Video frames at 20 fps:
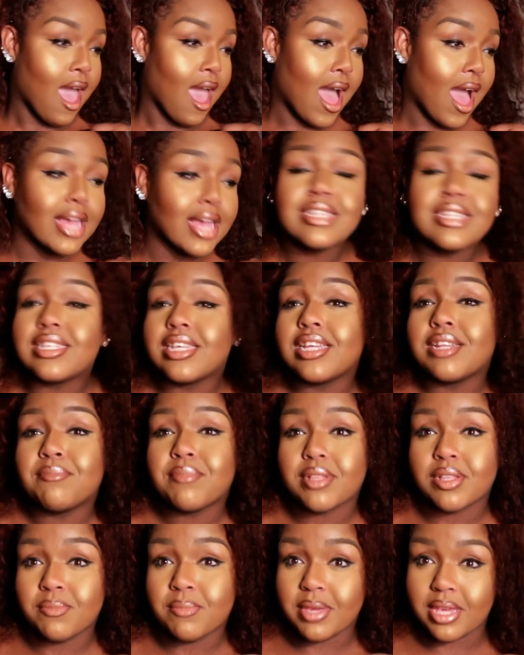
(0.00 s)
I could see
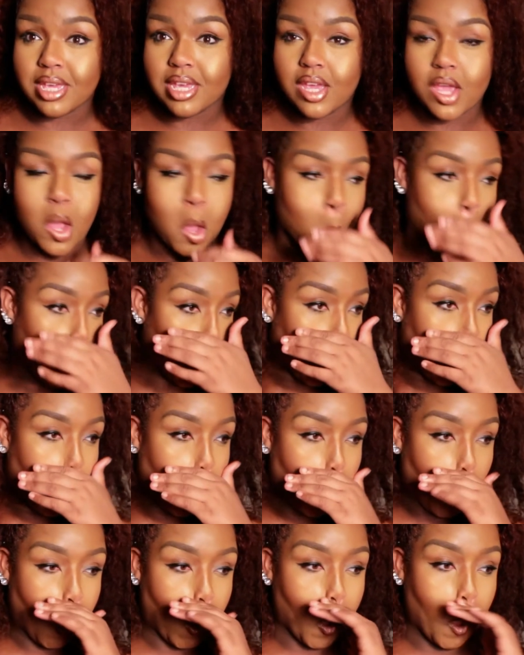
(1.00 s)
me
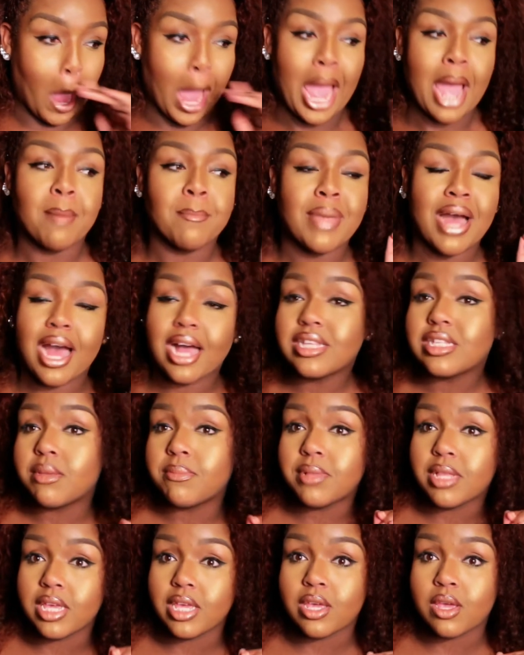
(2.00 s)

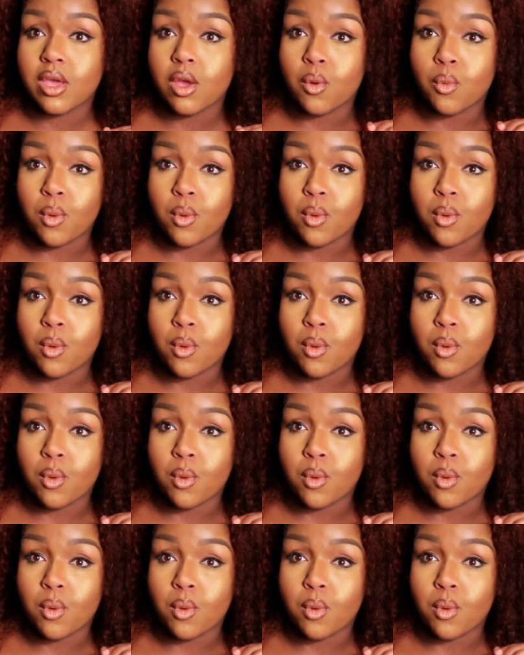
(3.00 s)
possibly